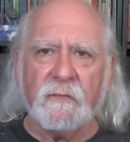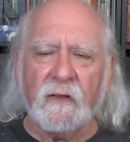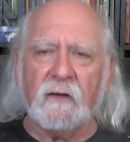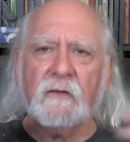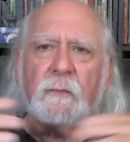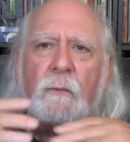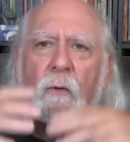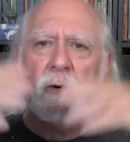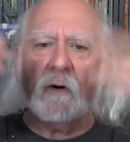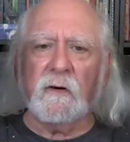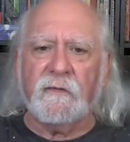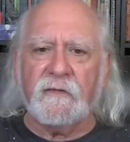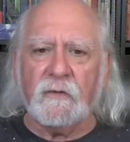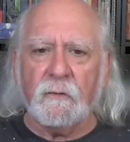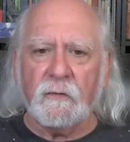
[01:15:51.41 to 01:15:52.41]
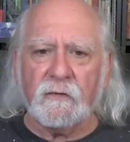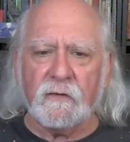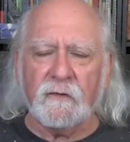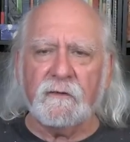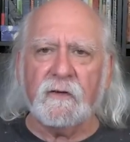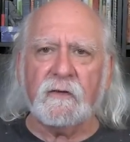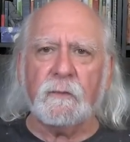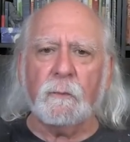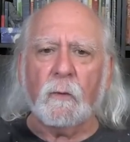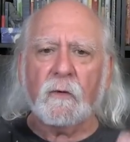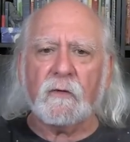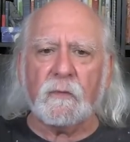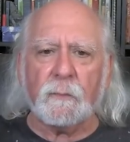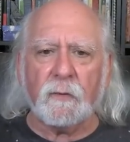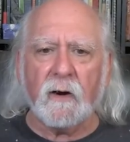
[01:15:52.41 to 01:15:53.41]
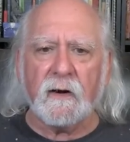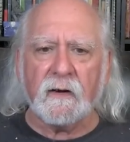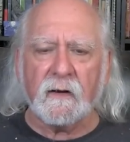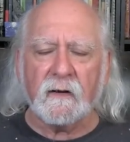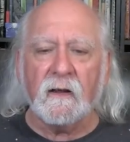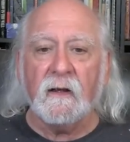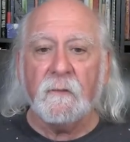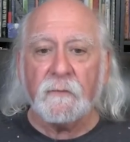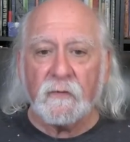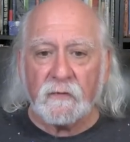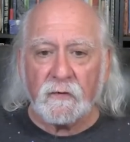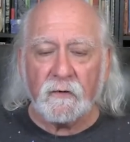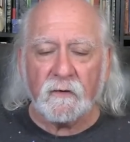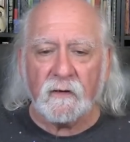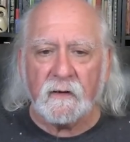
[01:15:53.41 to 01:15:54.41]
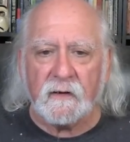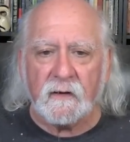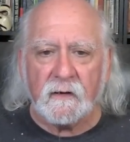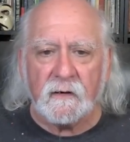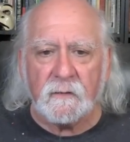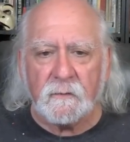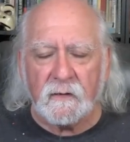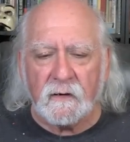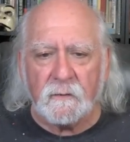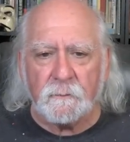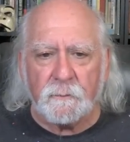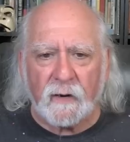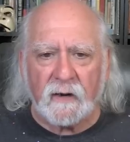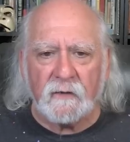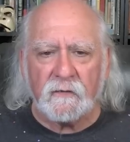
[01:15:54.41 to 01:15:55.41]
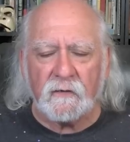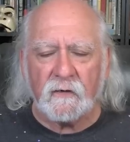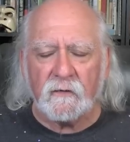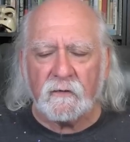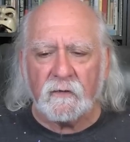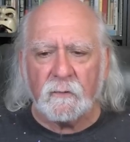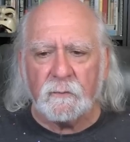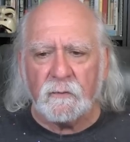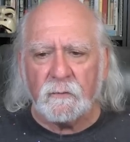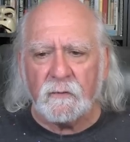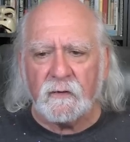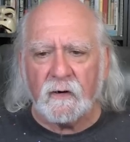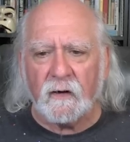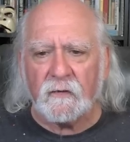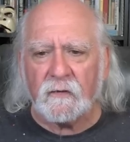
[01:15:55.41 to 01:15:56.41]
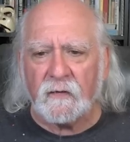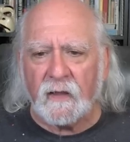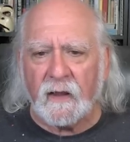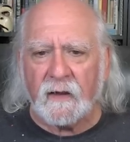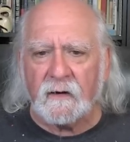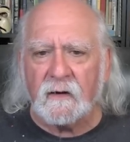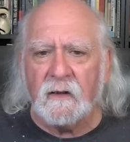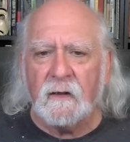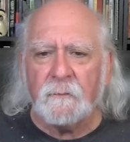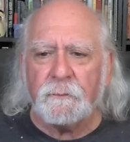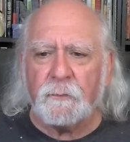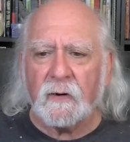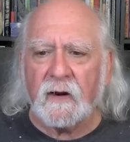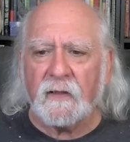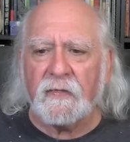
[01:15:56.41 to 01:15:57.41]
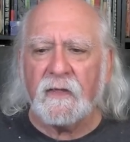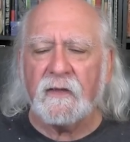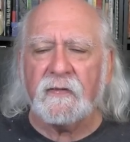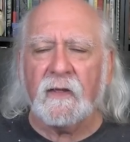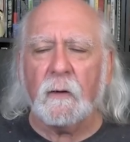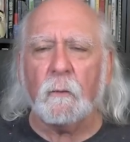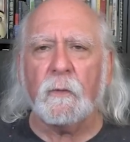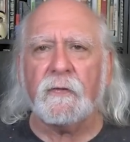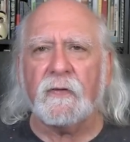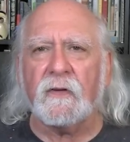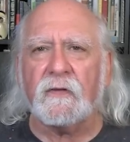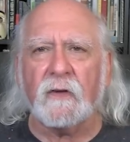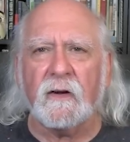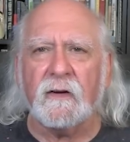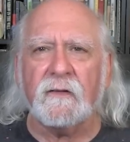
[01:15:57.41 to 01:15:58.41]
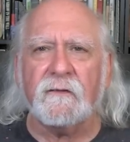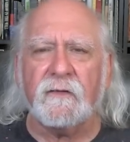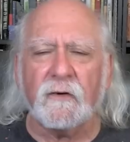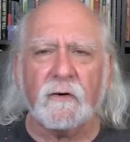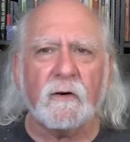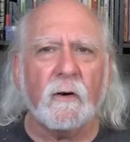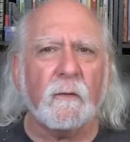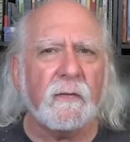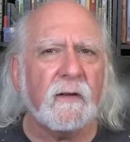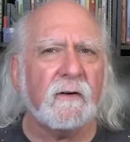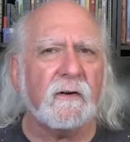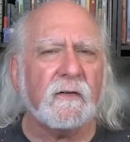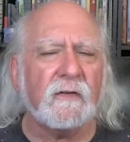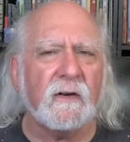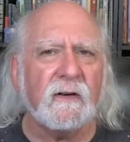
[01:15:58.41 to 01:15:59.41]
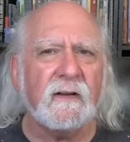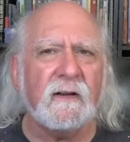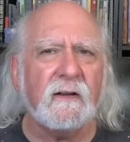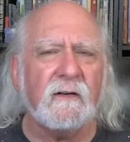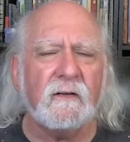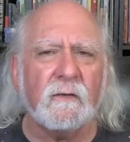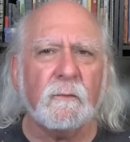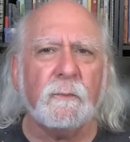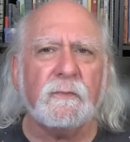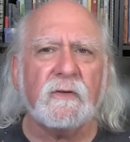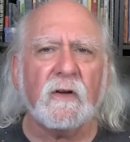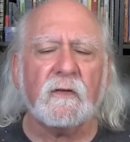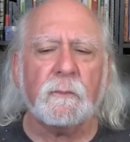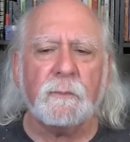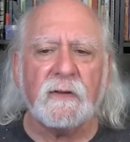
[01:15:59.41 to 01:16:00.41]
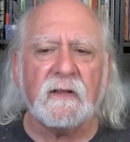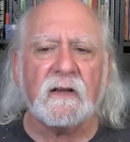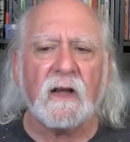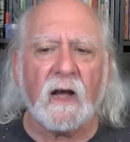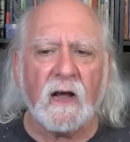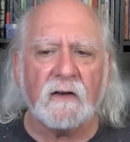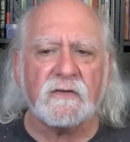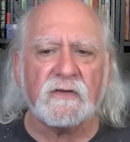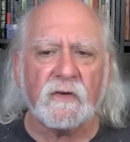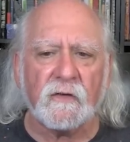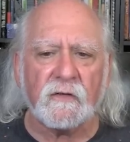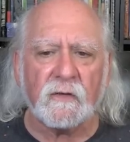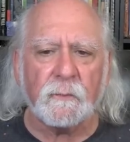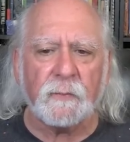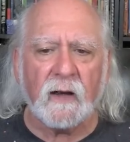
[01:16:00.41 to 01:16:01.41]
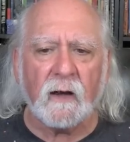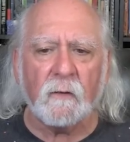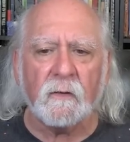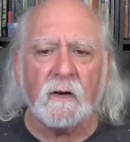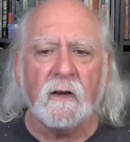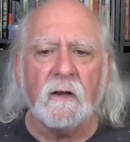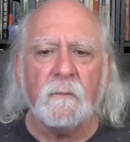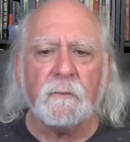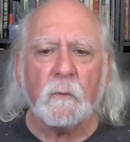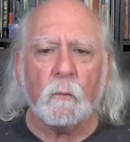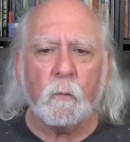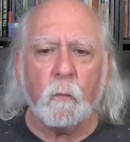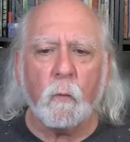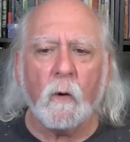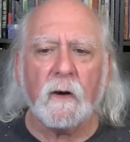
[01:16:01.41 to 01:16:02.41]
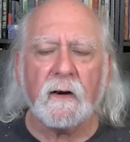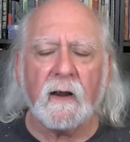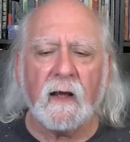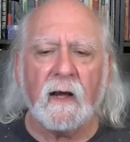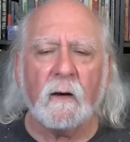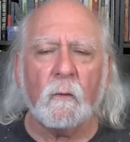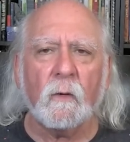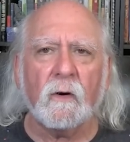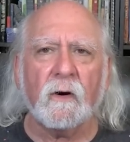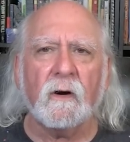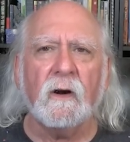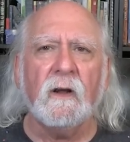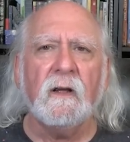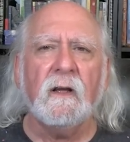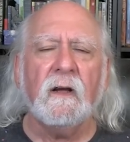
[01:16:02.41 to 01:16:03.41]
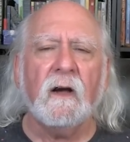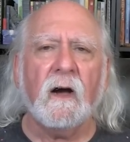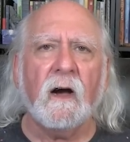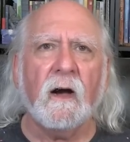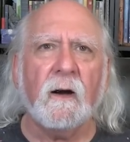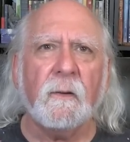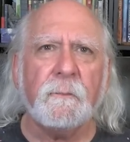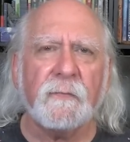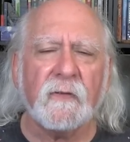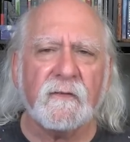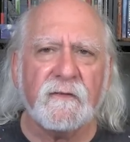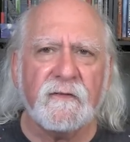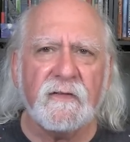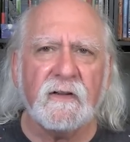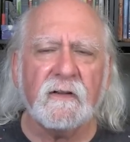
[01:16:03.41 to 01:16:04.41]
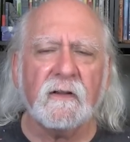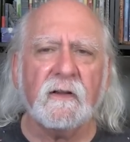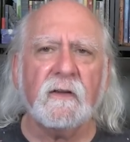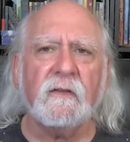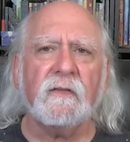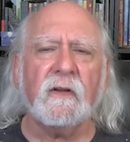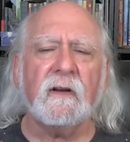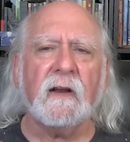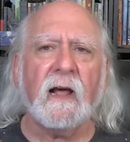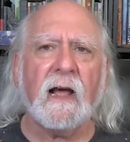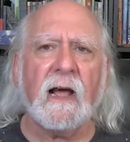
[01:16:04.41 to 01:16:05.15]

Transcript: it's more effusive, it's more spreading. Certainly in, in Pisces, the moon does that. But I think that with the sun in Virgo, there is a need to just be conscious about what our um, feelings and